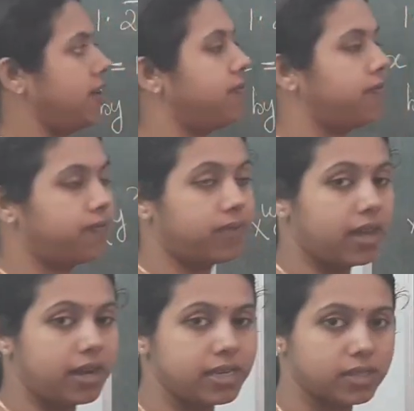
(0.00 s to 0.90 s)
If
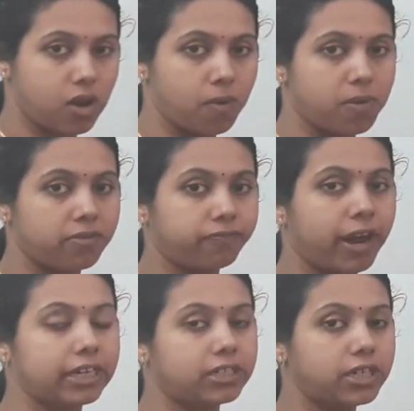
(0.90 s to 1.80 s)
there is common
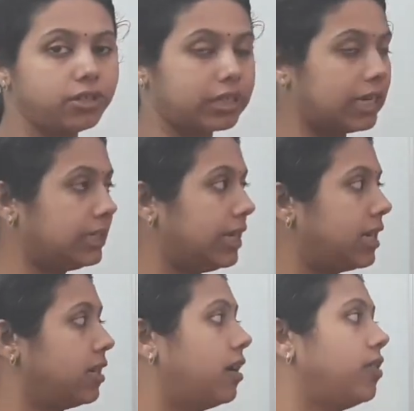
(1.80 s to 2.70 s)
factor, you can take
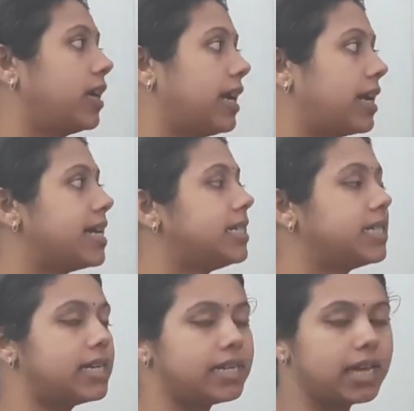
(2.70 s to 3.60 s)
it or you can write
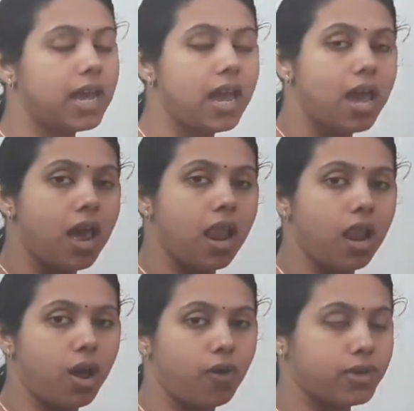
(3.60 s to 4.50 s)
it in the
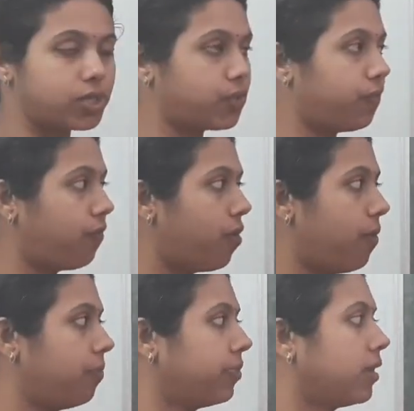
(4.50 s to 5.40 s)
lowest
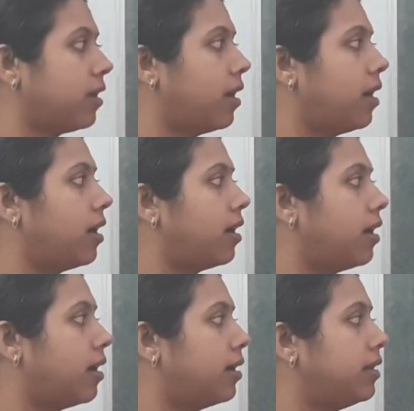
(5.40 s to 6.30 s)
form.
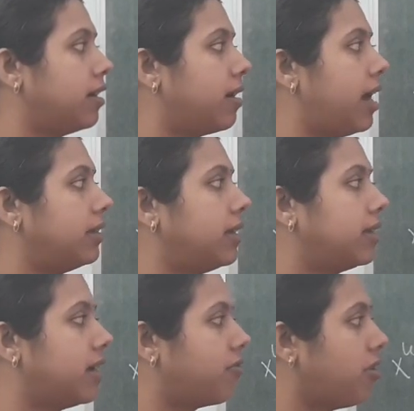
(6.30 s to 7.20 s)
I think
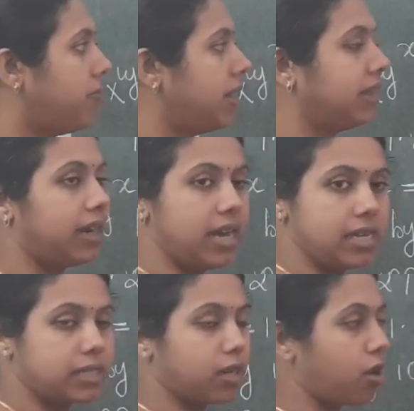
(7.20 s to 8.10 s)
there will be 3
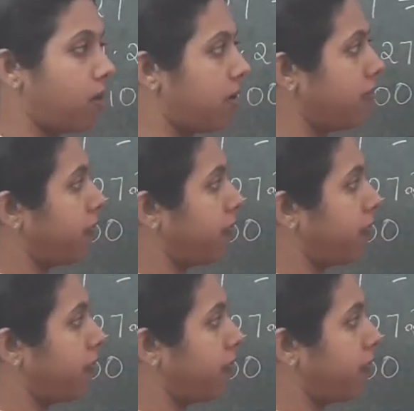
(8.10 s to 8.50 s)
is the common